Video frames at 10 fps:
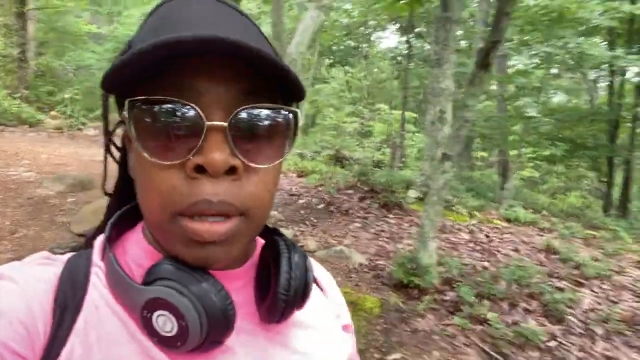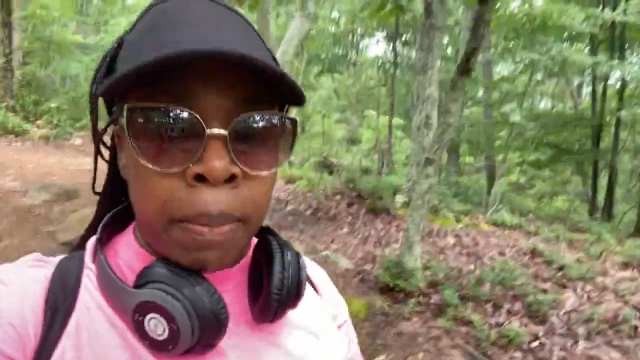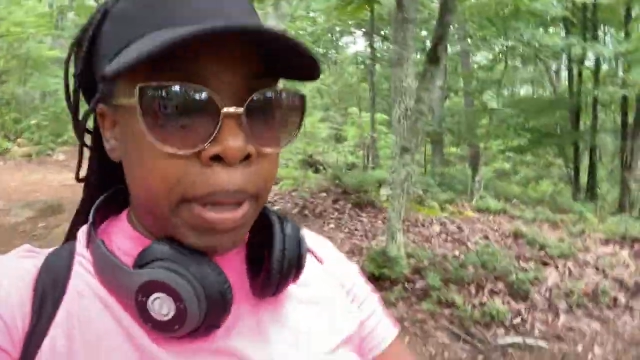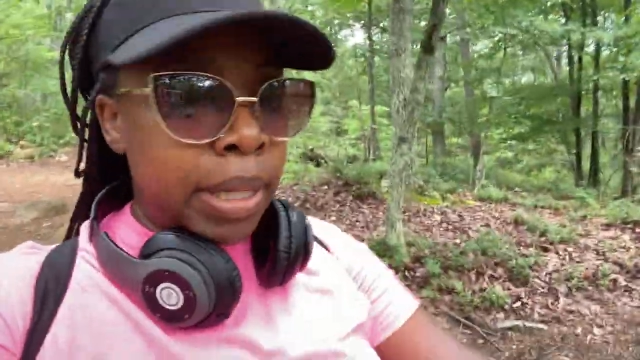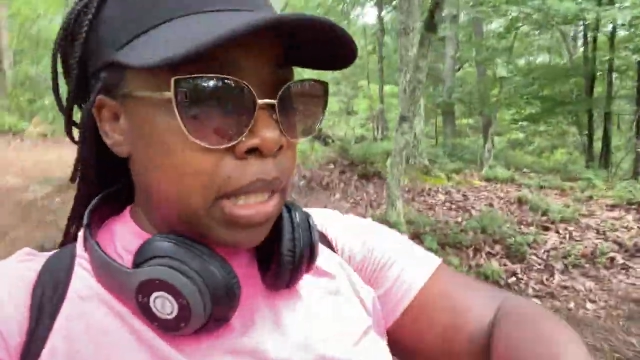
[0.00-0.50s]

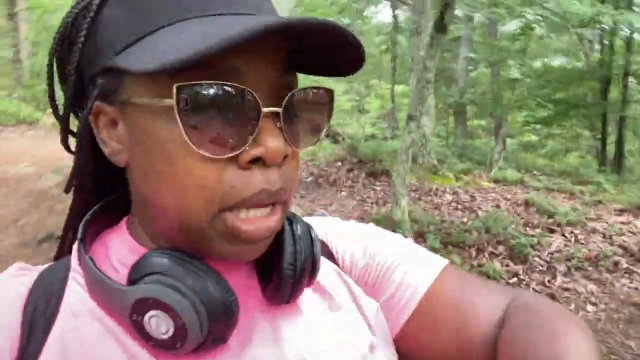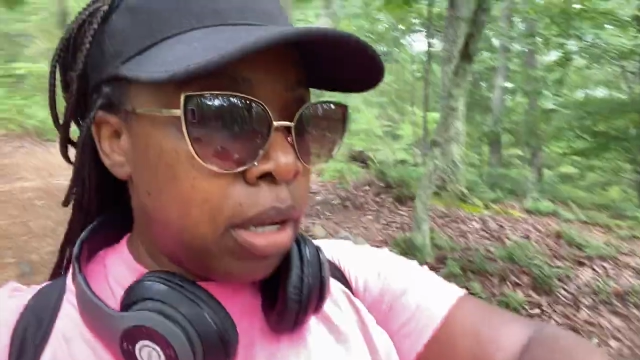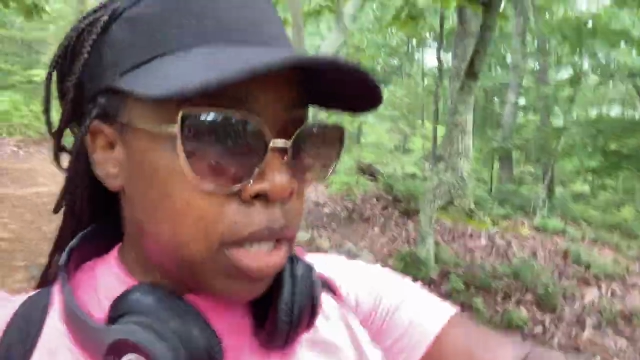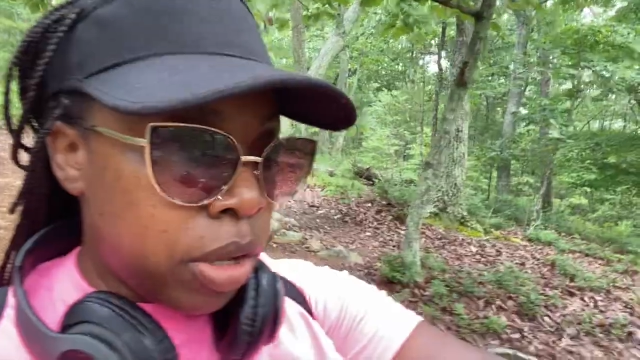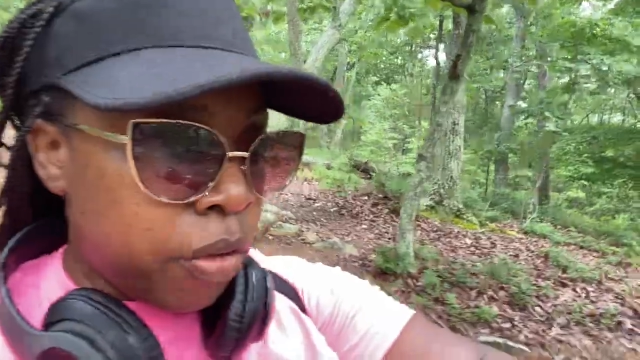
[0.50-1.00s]
But
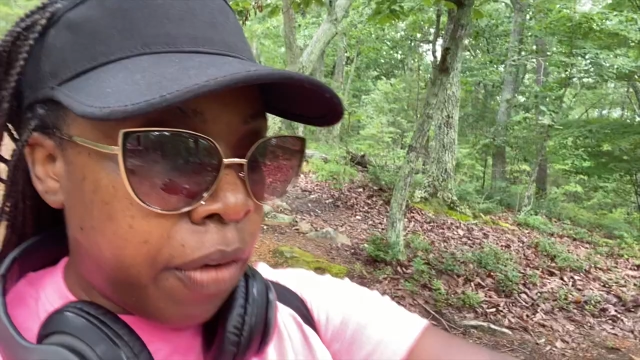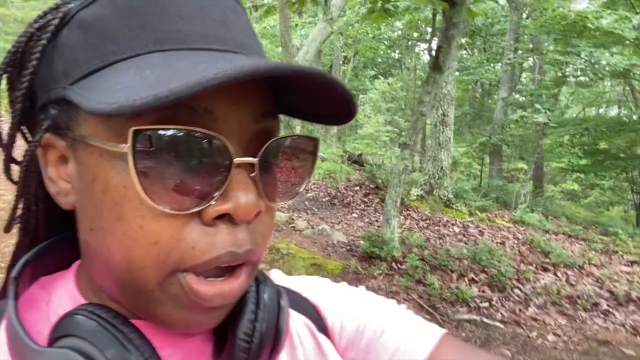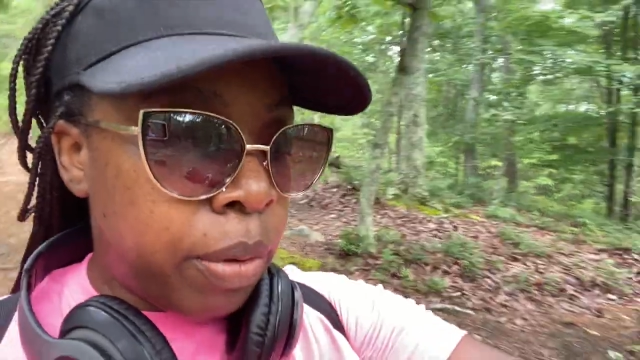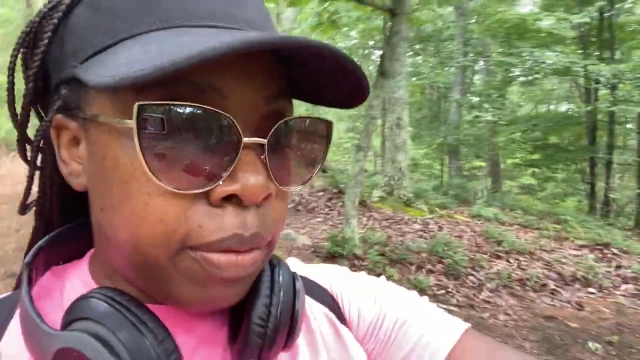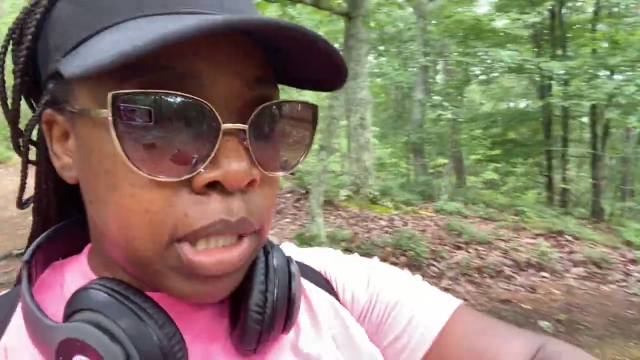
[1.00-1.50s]
so
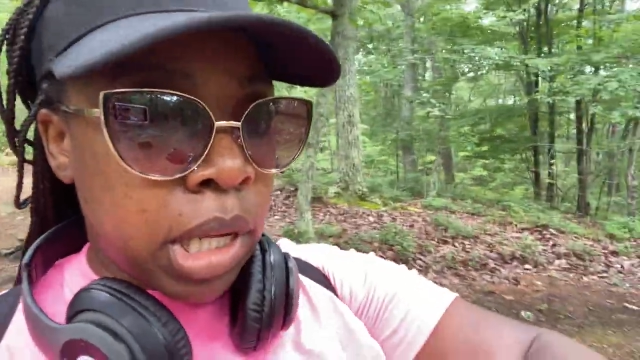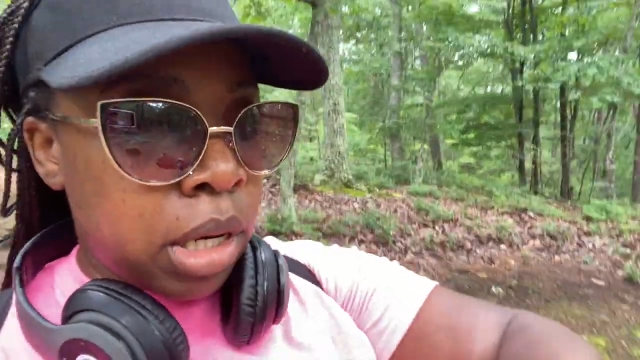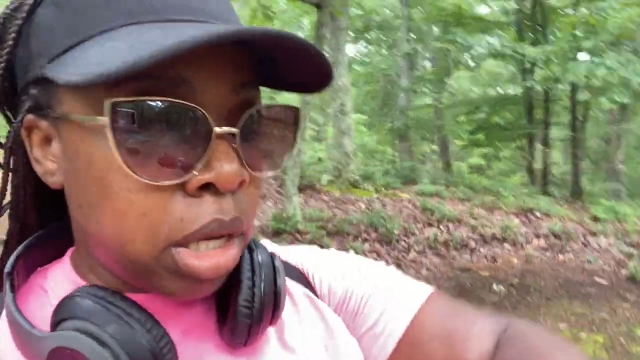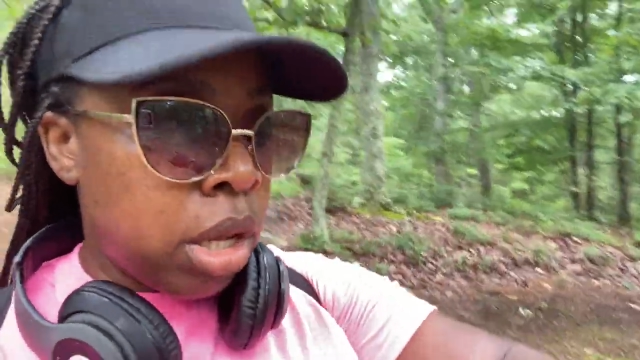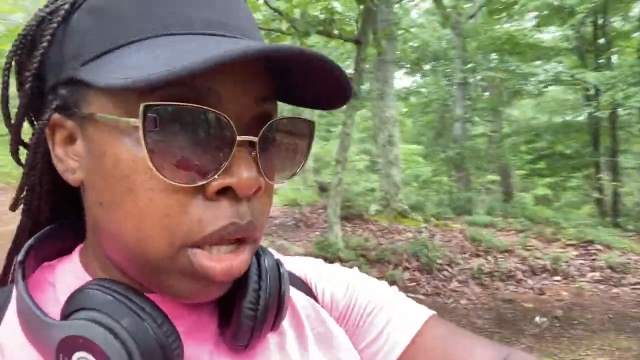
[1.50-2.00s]
far we've
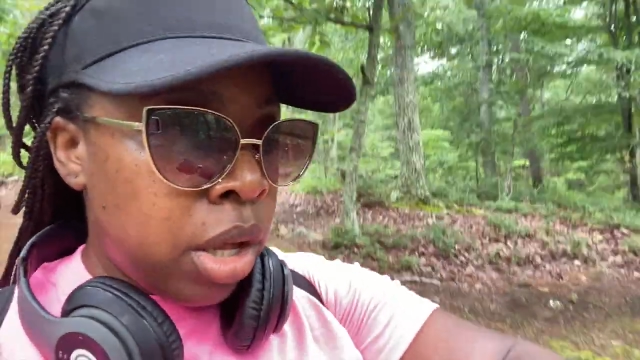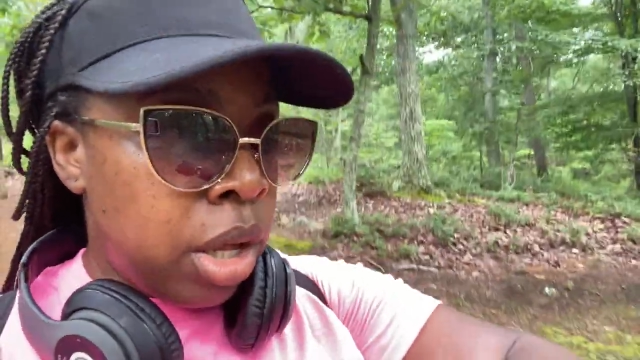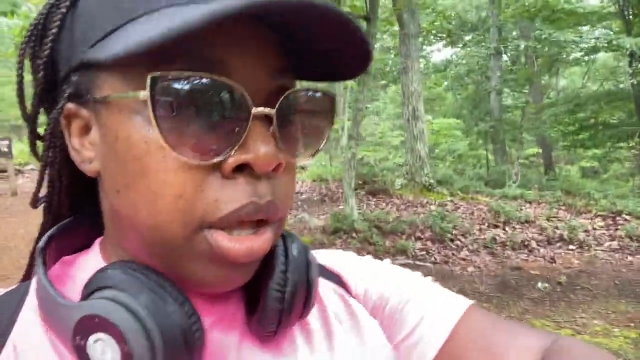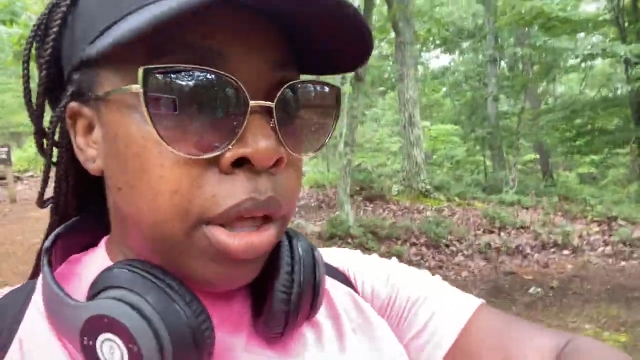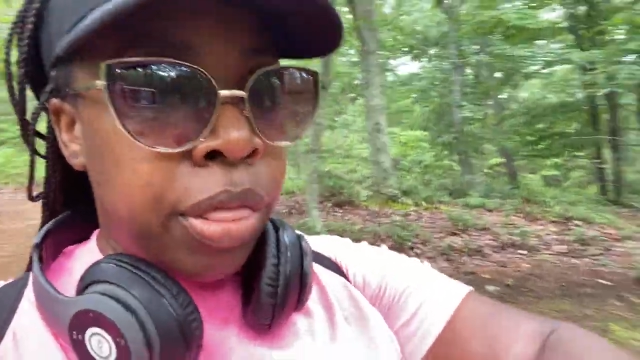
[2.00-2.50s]
done
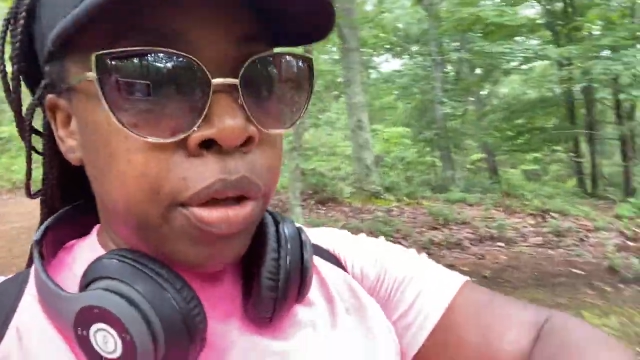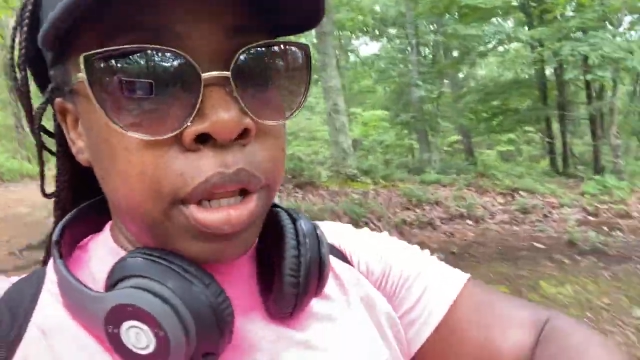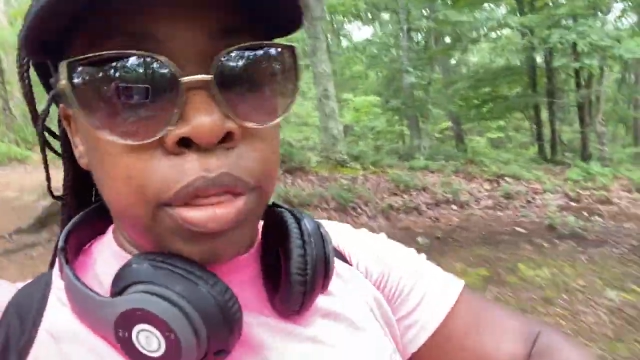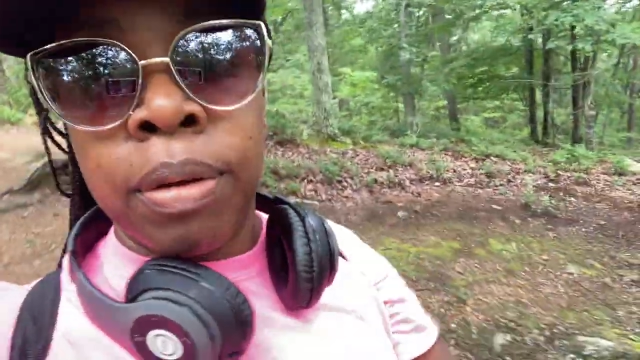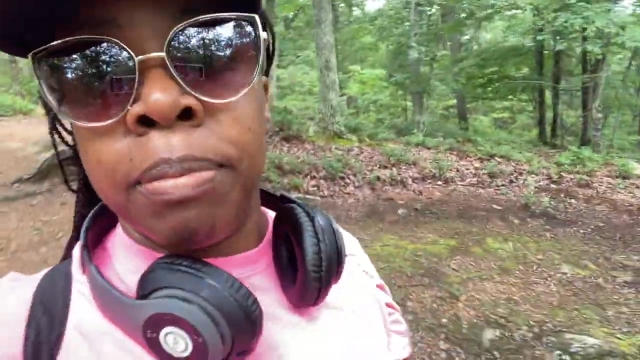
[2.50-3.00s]

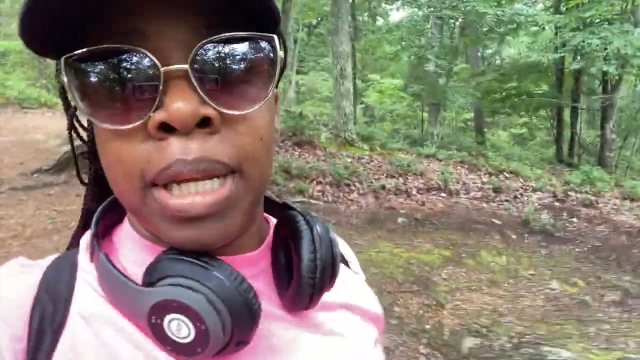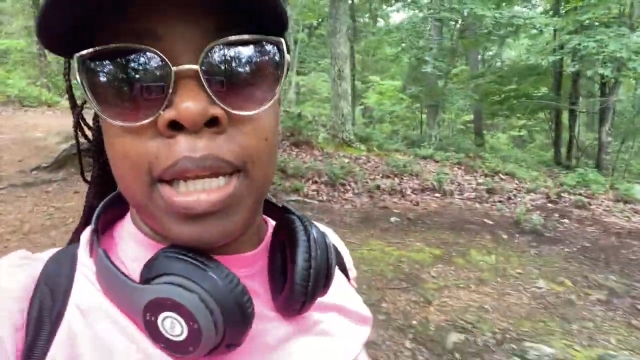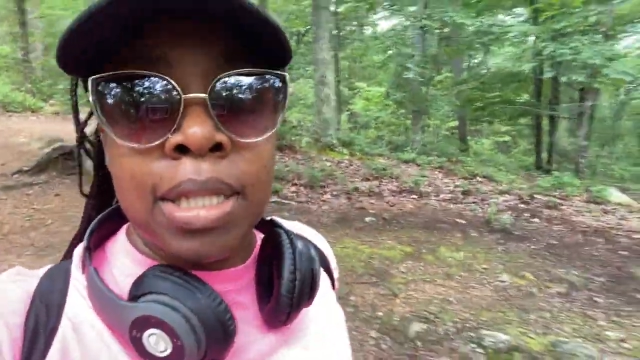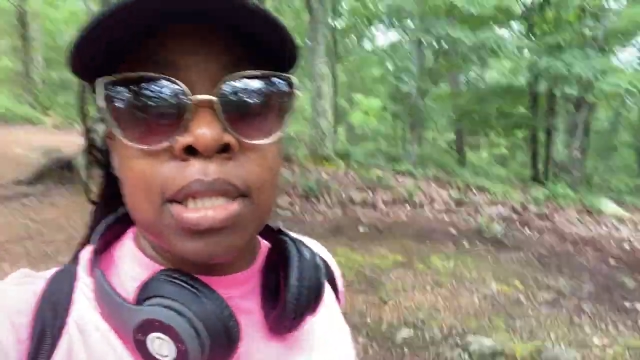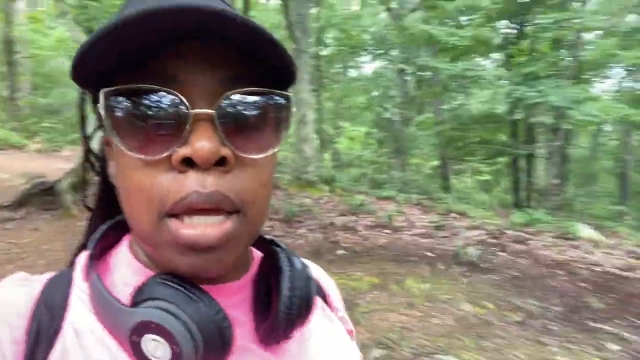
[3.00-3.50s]
33 minutes,